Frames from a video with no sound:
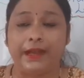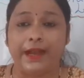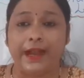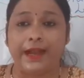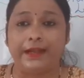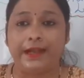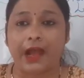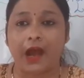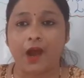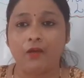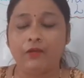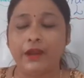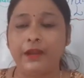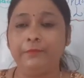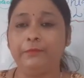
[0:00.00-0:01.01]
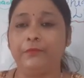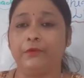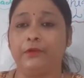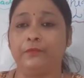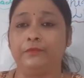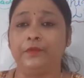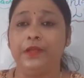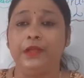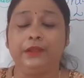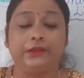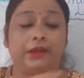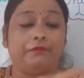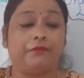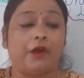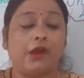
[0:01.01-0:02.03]
And how can prove the
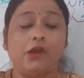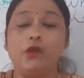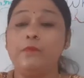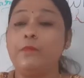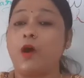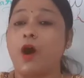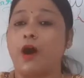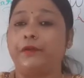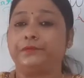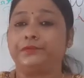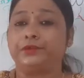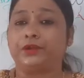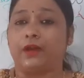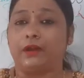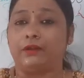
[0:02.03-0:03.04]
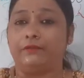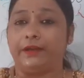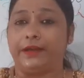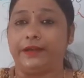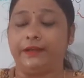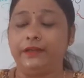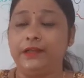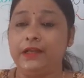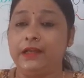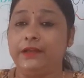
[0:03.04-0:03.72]
volume of solvent